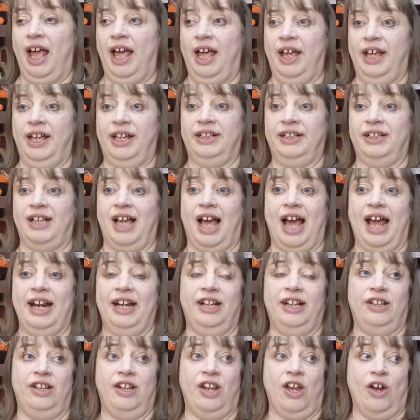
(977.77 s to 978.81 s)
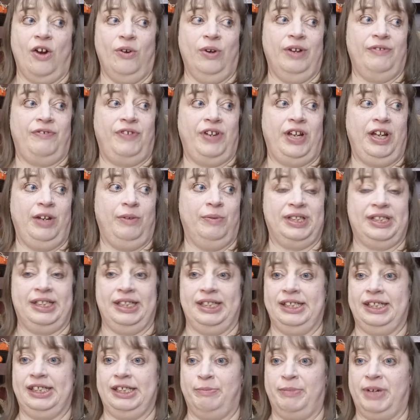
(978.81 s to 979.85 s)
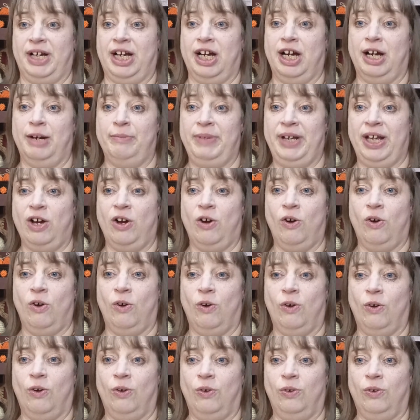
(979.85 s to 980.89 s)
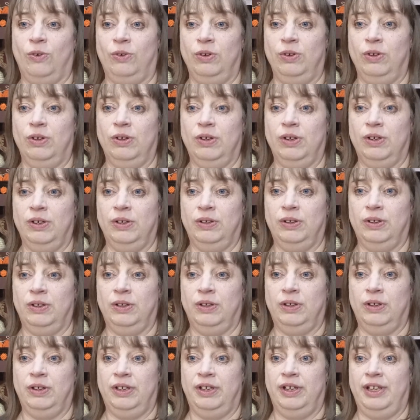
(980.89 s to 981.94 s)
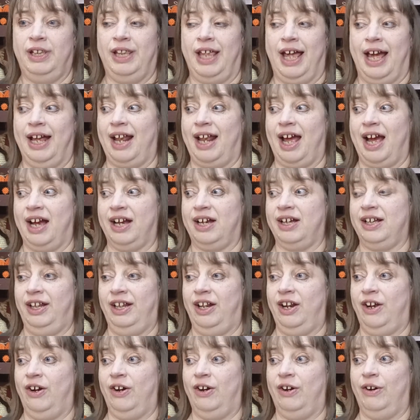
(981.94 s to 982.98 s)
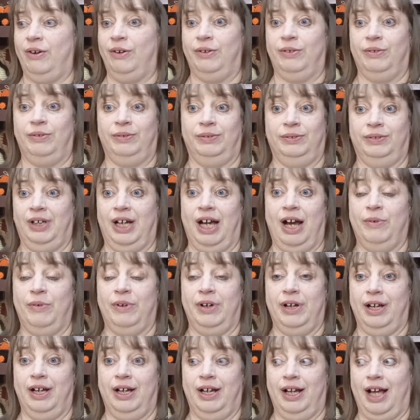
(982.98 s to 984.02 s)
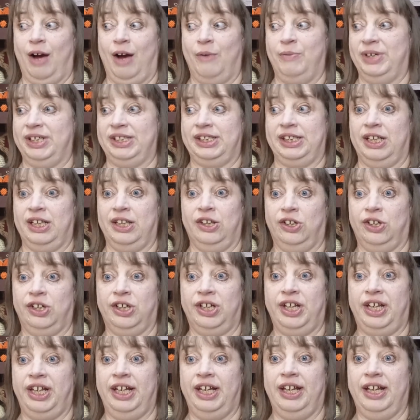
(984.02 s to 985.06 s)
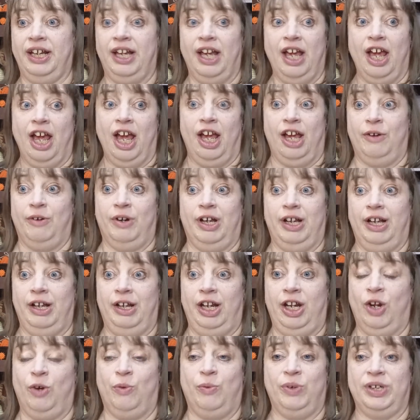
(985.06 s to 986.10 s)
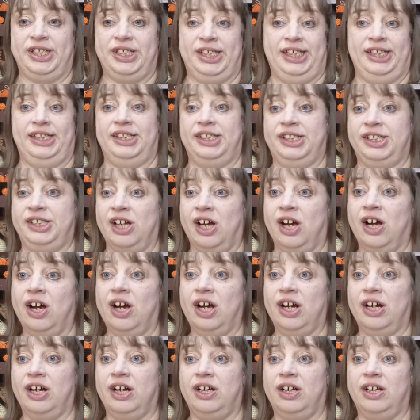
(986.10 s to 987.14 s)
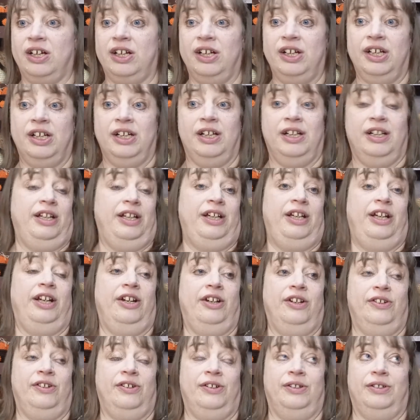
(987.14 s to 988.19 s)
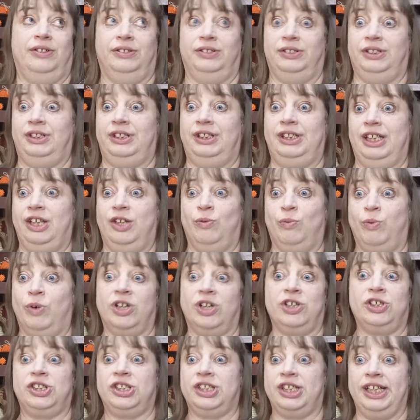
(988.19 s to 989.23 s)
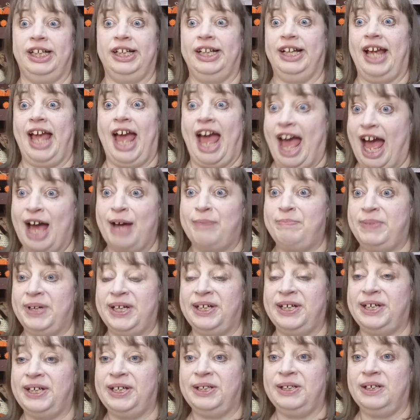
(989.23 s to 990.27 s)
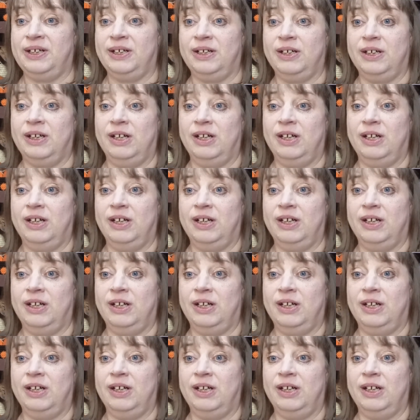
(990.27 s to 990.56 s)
And I didn't know if he was in some cubbyhole that I wasn't looking. You know, was he stuck? You know, did the worst thing happen?